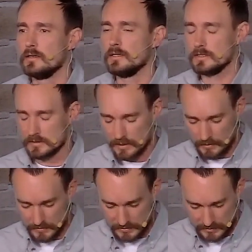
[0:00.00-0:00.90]
and his
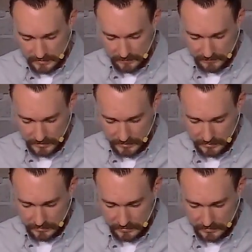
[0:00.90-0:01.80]
name is King of
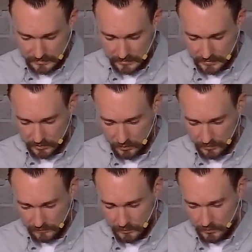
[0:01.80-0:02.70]
Kings and
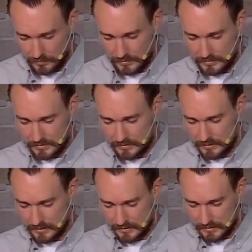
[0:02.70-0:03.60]
Lord of Lords,
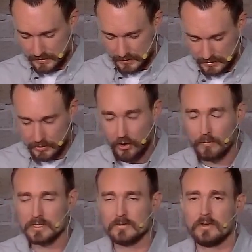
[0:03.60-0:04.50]
and the
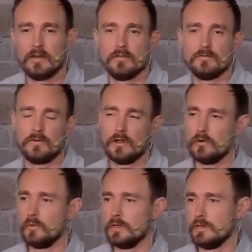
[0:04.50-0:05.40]
armies of heaven
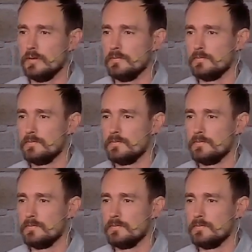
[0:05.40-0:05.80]
follow with him.